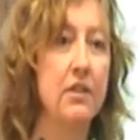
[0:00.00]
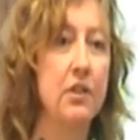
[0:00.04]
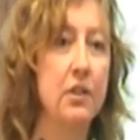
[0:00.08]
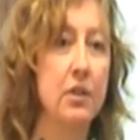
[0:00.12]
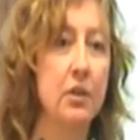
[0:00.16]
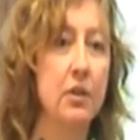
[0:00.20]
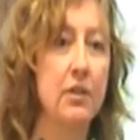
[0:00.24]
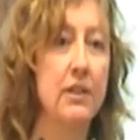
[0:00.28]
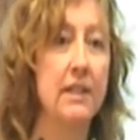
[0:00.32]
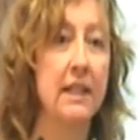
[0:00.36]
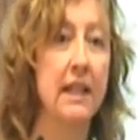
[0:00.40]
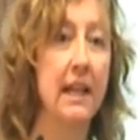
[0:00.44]

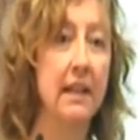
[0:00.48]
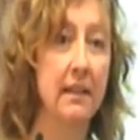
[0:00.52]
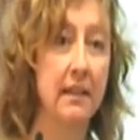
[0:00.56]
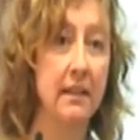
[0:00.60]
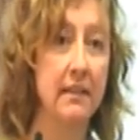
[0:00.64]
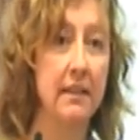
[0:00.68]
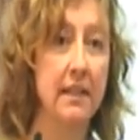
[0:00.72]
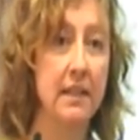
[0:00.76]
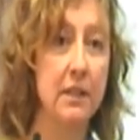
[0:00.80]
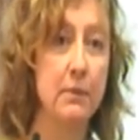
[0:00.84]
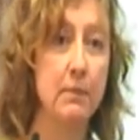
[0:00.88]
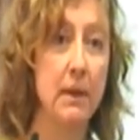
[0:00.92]
So together
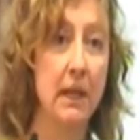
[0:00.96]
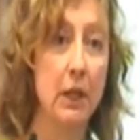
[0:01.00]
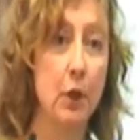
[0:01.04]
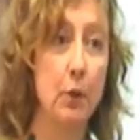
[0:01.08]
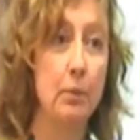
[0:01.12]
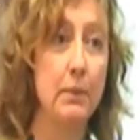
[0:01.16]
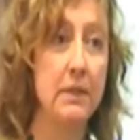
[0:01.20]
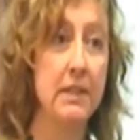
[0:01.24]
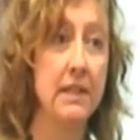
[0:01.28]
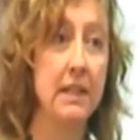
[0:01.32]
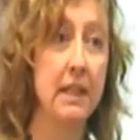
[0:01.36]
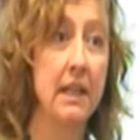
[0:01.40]
these make
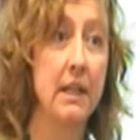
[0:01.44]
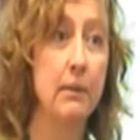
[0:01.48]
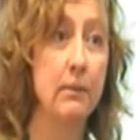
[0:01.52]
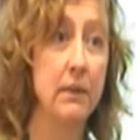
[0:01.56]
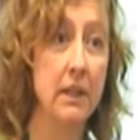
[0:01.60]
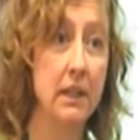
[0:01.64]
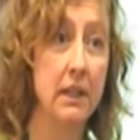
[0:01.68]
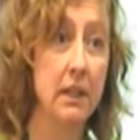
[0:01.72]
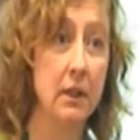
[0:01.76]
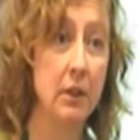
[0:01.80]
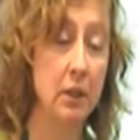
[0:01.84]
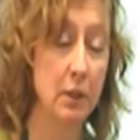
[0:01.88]
up a scheme
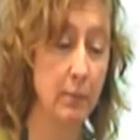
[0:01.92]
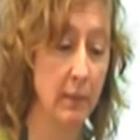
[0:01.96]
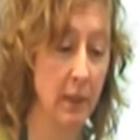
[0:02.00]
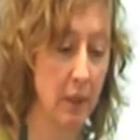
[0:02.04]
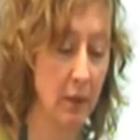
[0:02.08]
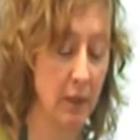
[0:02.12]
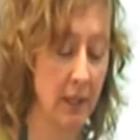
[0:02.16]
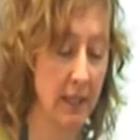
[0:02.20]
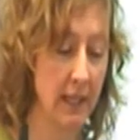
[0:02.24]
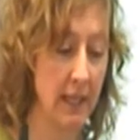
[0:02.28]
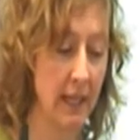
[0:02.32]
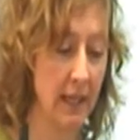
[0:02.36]
that you're going to be
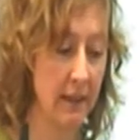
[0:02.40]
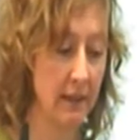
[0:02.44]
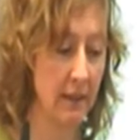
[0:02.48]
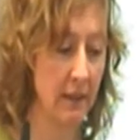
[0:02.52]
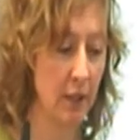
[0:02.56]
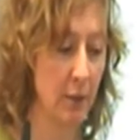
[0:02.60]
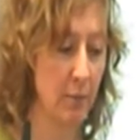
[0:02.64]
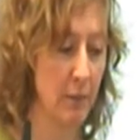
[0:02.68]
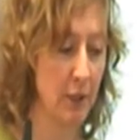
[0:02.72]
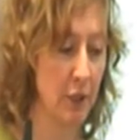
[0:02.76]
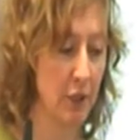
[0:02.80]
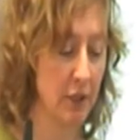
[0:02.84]
looking at
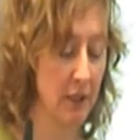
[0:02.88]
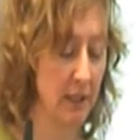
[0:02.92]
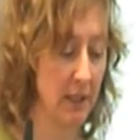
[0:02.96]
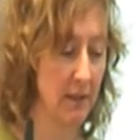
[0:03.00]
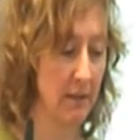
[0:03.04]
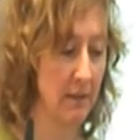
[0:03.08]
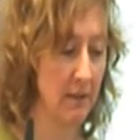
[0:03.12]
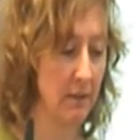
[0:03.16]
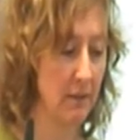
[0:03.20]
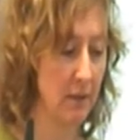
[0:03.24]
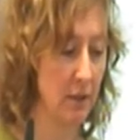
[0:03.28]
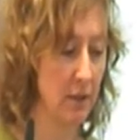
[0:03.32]
and
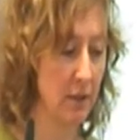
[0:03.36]
commissioning